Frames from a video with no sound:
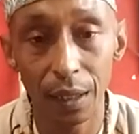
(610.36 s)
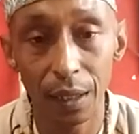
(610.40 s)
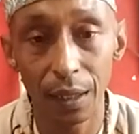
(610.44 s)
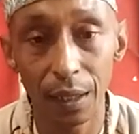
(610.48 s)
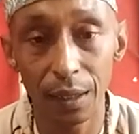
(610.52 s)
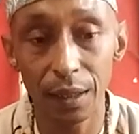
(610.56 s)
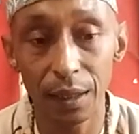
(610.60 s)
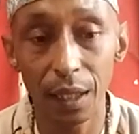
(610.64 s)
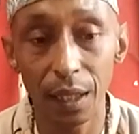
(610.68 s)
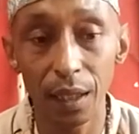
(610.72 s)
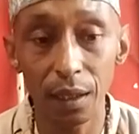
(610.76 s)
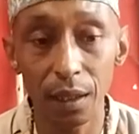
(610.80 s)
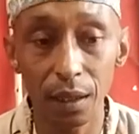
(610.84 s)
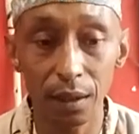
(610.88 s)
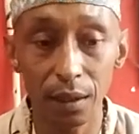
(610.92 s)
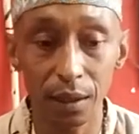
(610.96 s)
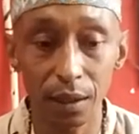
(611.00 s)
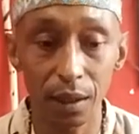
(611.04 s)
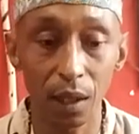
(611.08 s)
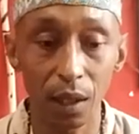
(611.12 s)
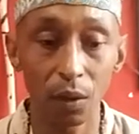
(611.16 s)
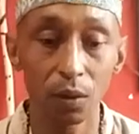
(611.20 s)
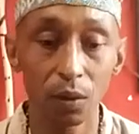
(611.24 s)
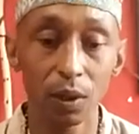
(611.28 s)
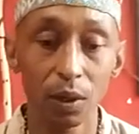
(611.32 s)
The circle
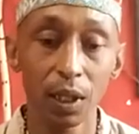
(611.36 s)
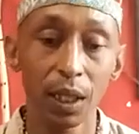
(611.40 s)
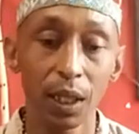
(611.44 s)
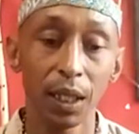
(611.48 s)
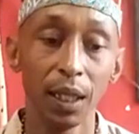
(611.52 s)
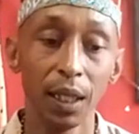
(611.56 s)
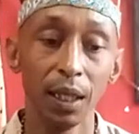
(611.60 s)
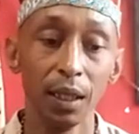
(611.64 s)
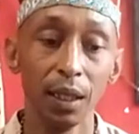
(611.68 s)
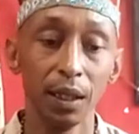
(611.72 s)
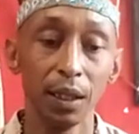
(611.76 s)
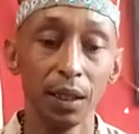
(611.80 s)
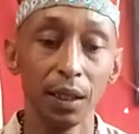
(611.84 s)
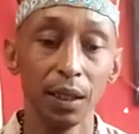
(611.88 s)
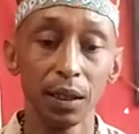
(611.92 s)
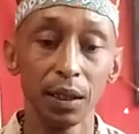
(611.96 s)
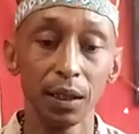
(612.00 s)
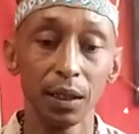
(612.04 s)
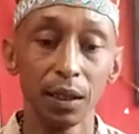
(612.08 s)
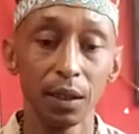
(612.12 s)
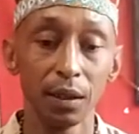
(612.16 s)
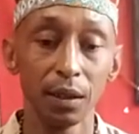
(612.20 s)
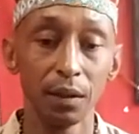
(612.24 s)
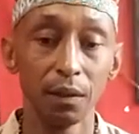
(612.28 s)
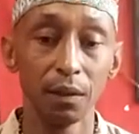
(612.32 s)
sound
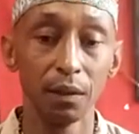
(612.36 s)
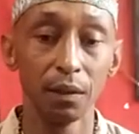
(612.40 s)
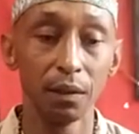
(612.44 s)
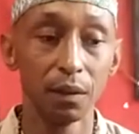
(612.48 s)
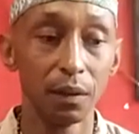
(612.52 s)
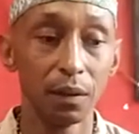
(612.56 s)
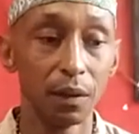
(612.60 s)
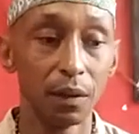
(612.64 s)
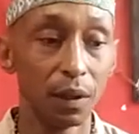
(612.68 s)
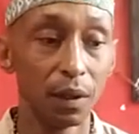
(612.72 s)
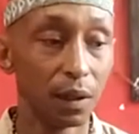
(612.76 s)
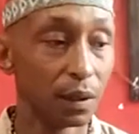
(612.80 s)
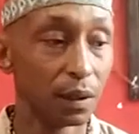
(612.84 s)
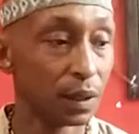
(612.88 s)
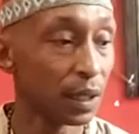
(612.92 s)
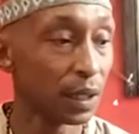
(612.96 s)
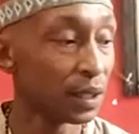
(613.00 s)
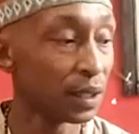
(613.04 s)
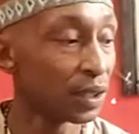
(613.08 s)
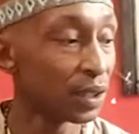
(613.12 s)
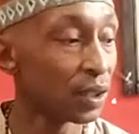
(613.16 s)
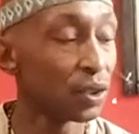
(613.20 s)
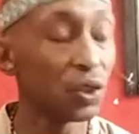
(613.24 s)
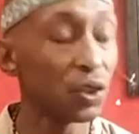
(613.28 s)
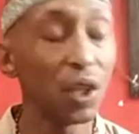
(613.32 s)
creates.
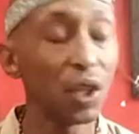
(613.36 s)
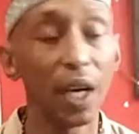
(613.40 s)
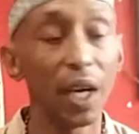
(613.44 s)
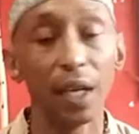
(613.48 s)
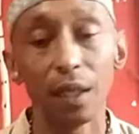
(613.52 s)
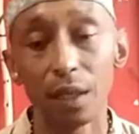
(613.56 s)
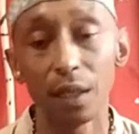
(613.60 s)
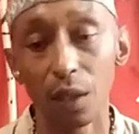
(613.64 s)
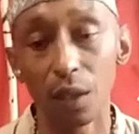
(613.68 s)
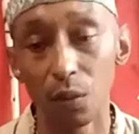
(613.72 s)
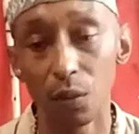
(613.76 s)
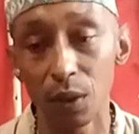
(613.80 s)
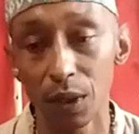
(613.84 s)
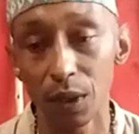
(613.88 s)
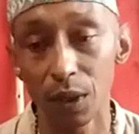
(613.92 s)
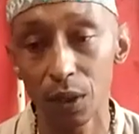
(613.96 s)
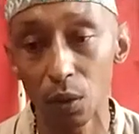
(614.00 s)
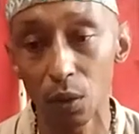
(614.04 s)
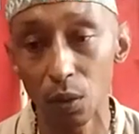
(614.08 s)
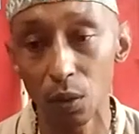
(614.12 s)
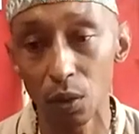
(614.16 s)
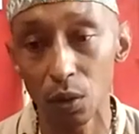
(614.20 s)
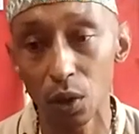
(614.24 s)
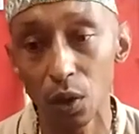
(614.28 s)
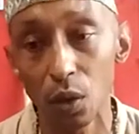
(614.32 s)
Since a child, I was
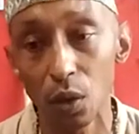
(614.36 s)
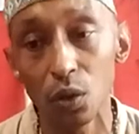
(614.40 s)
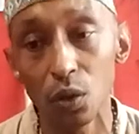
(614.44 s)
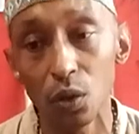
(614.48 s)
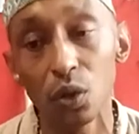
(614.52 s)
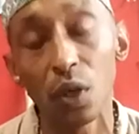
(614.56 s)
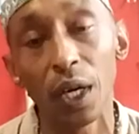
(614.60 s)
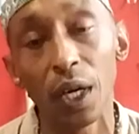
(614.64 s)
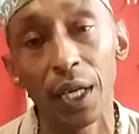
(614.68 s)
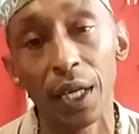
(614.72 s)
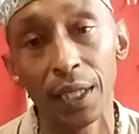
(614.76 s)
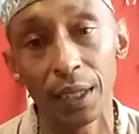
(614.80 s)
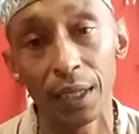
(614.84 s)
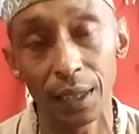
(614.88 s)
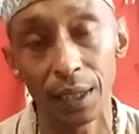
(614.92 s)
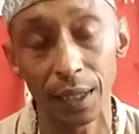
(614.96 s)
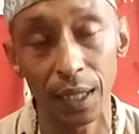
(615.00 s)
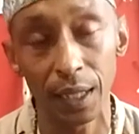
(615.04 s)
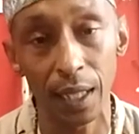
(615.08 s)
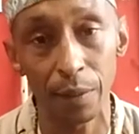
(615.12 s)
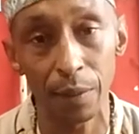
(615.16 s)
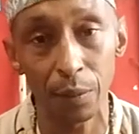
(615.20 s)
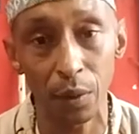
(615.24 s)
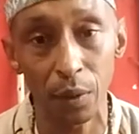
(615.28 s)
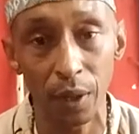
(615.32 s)
told, close your eyes and
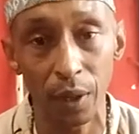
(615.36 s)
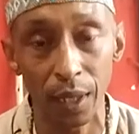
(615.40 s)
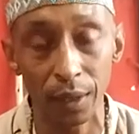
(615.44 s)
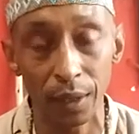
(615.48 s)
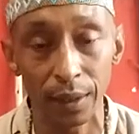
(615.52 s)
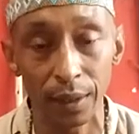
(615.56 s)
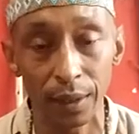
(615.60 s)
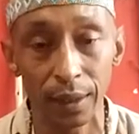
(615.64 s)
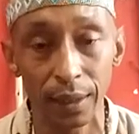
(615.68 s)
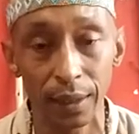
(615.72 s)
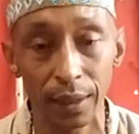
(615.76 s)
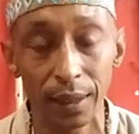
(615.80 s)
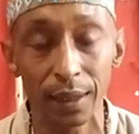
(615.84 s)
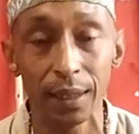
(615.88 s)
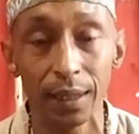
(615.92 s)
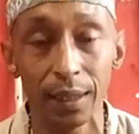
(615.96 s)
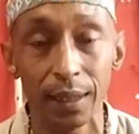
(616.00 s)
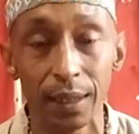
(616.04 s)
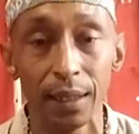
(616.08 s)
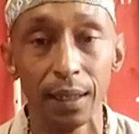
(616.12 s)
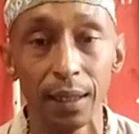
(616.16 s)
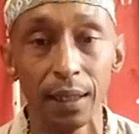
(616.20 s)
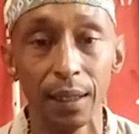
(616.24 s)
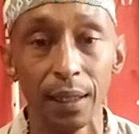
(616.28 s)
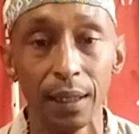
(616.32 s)
clap your hands.
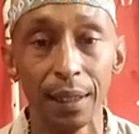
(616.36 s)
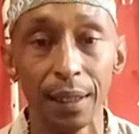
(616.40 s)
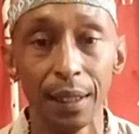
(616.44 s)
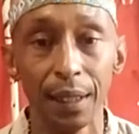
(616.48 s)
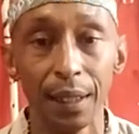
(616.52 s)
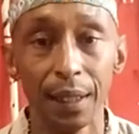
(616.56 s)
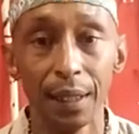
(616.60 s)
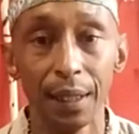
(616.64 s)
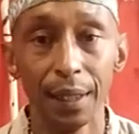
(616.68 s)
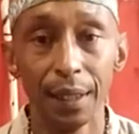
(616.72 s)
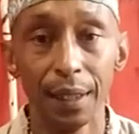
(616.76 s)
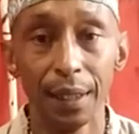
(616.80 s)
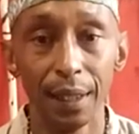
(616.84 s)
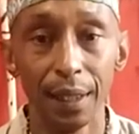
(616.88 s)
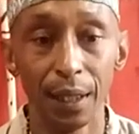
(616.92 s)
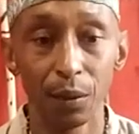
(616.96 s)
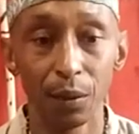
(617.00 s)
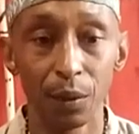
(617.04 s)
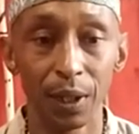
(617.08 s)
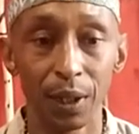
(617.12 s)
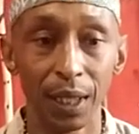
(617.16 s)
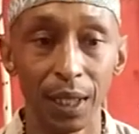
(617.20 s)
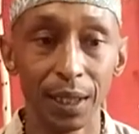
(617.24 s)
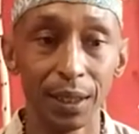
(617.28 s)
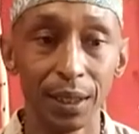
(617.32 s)
And when
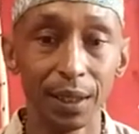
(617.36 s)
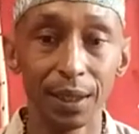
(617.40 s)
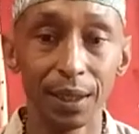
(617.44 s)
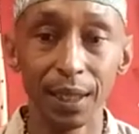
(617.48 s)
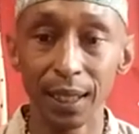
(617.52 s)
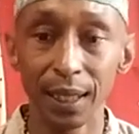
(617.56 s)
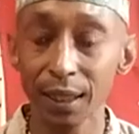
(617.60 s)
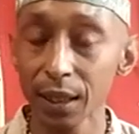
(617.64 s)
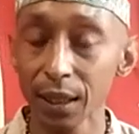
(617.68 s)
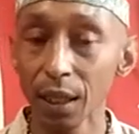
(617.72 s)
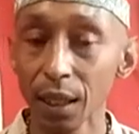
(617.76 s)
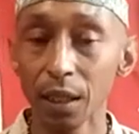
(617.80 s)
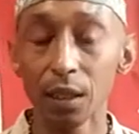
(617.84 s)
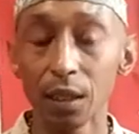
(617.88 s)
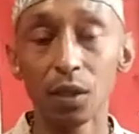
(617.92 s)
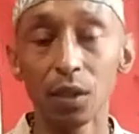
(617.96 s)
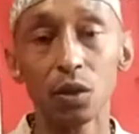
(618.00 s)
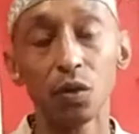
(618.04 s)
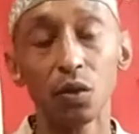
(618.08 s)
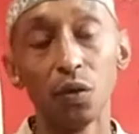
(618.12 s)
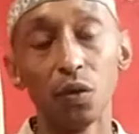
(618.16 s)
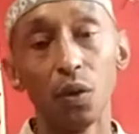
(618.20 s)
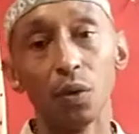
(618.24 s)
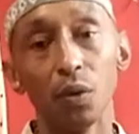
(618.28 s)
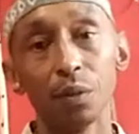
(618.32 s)
I did that, circles
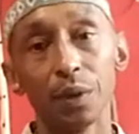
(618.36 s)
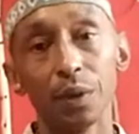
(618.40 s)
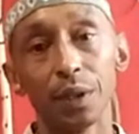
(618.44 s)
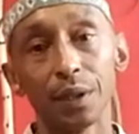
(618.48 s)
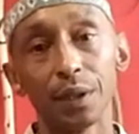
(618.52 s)
formed.